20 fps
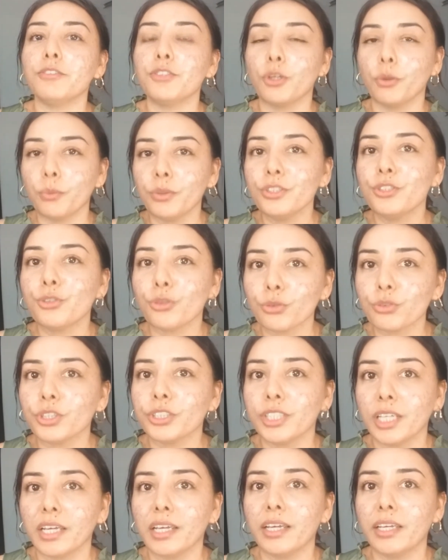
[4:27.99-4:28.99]
So once those are
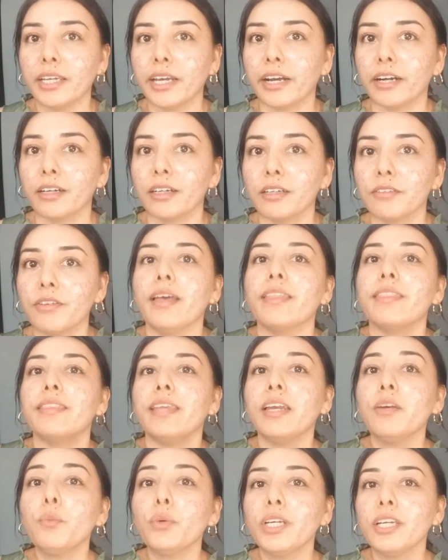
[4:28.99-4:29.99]
taken care of,
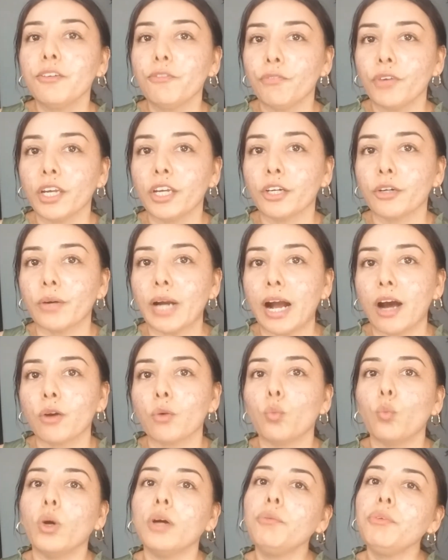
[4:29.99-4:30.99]
then we can figure
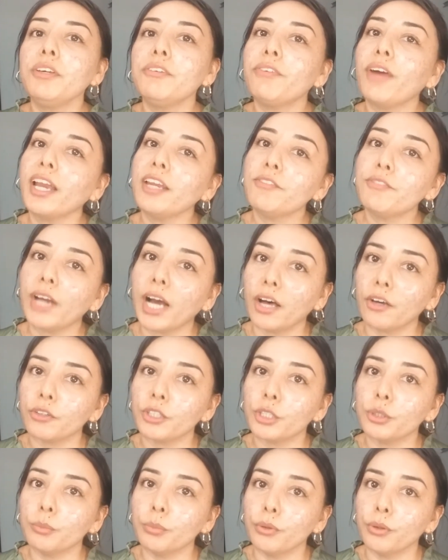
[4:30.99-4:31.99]
out what we find
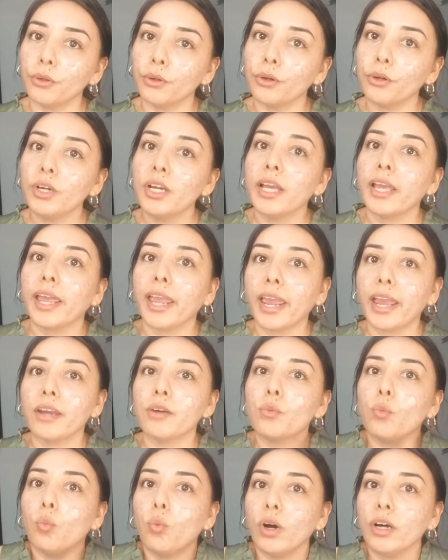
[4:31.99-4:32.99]
valuable
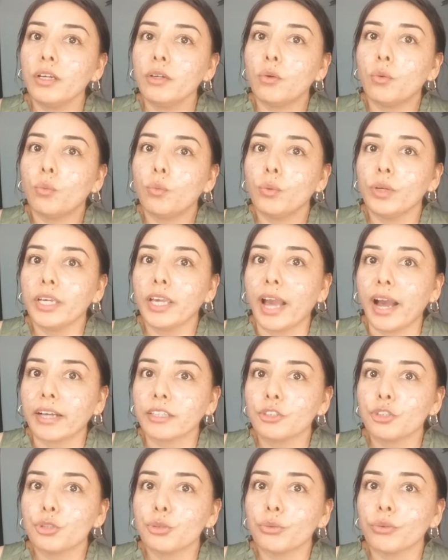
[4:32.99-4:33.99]
and what we
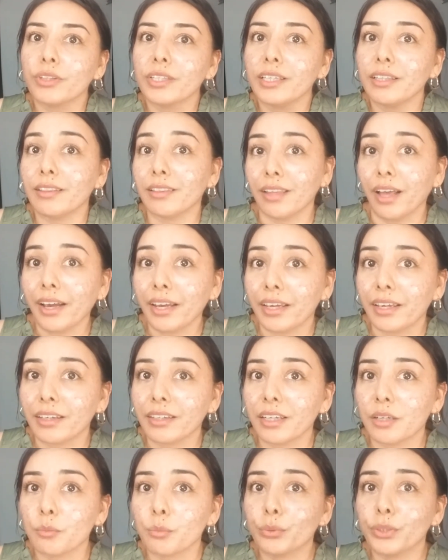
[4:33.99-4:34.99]
actually like
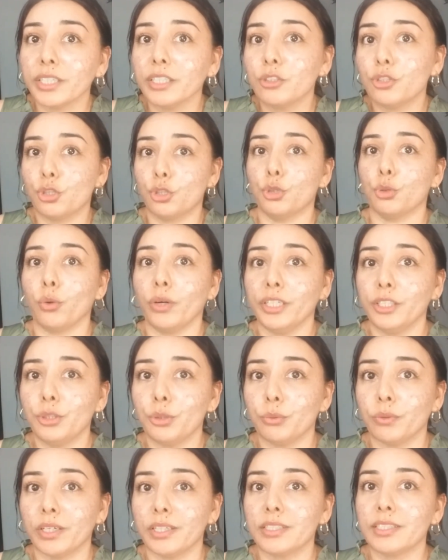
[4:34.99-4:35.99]
and brings joy
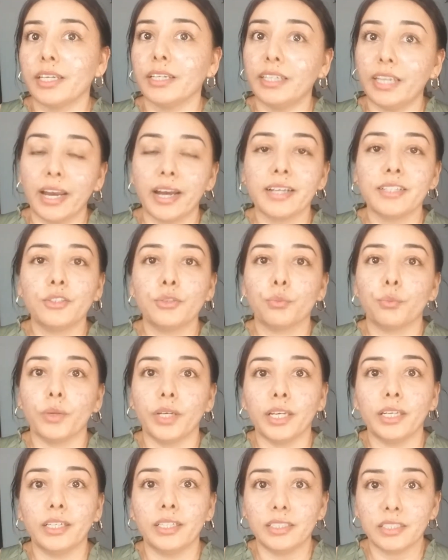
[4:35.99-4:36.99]
to us. And yes,
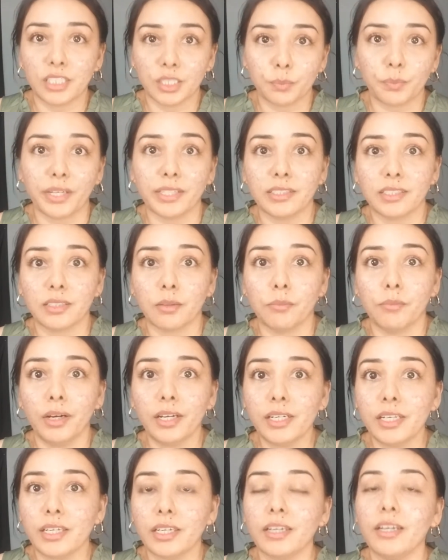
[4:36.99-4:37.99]
we can spend some
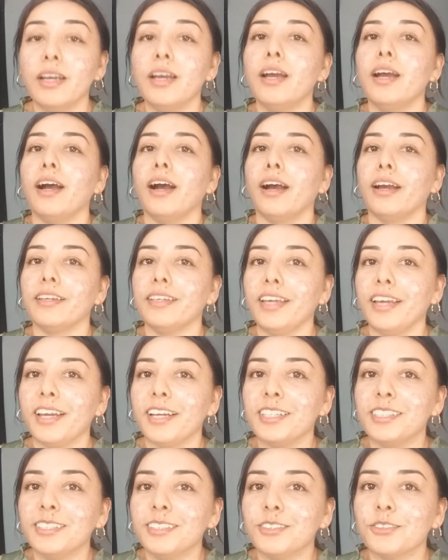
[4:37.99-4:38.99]
money,
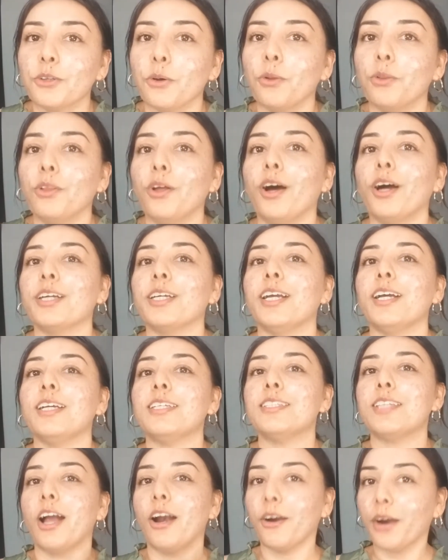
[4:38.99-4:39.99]
again, so long
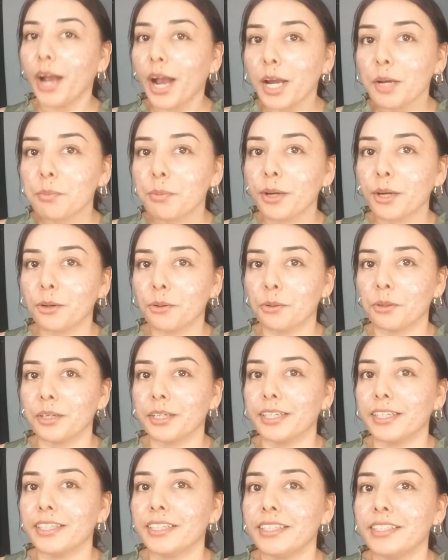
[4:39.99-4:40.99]
as our high
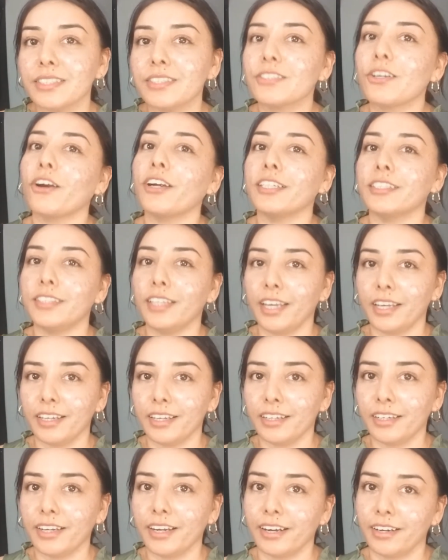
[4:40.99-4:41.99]
priorities are
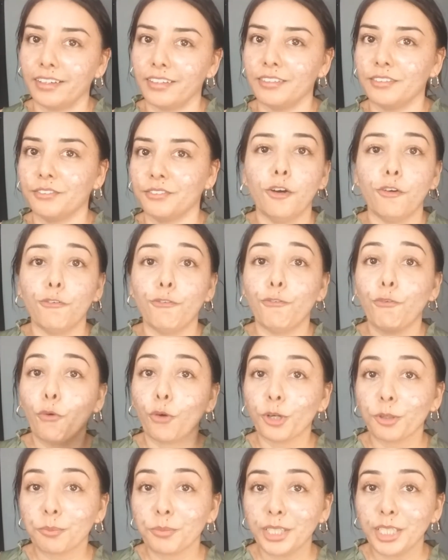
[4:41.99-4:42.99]
taken care of.
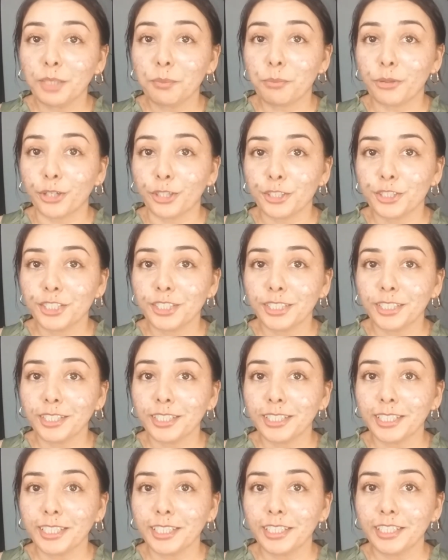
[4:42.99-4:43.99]
For me
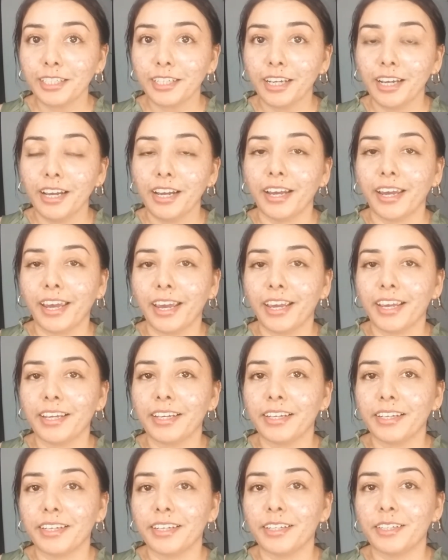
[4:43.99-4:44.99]
personally,
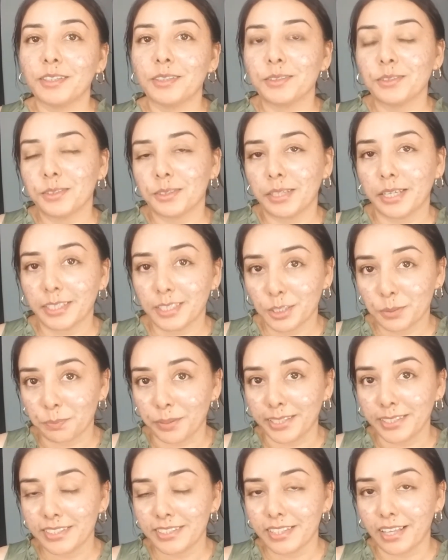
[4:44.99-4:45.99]
a
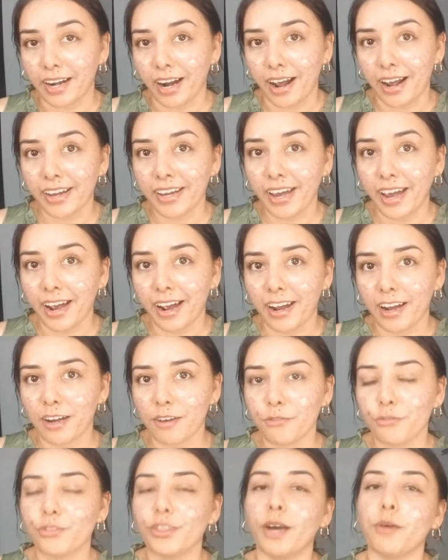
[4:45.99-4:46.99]
expense that I
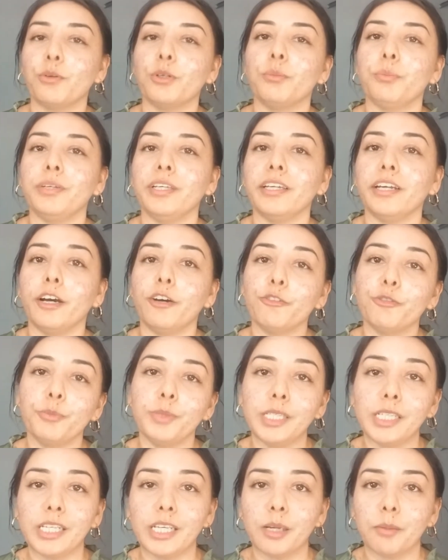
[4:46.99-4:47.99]
have that would be of
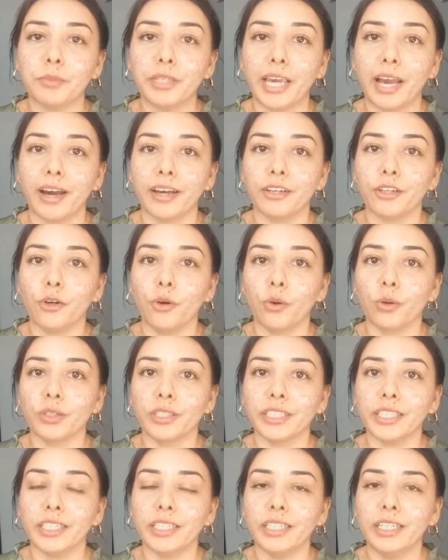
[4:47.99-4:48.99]
medium
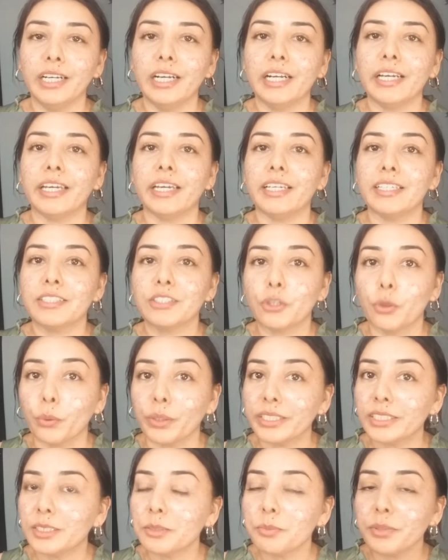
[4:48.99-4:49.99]
category is
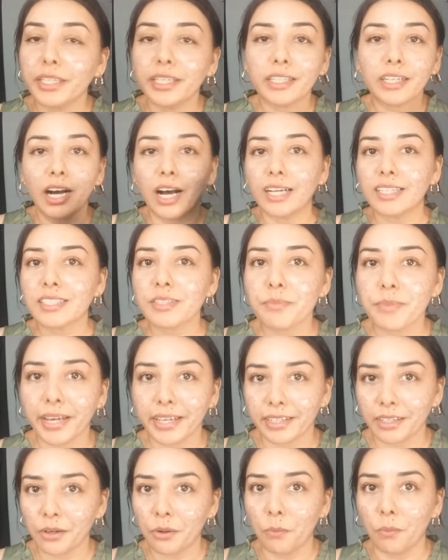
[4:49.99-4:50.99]
going to be a
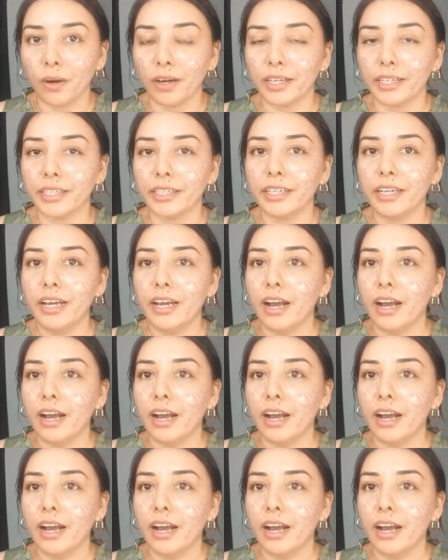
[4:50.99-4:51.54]
cosmetic one.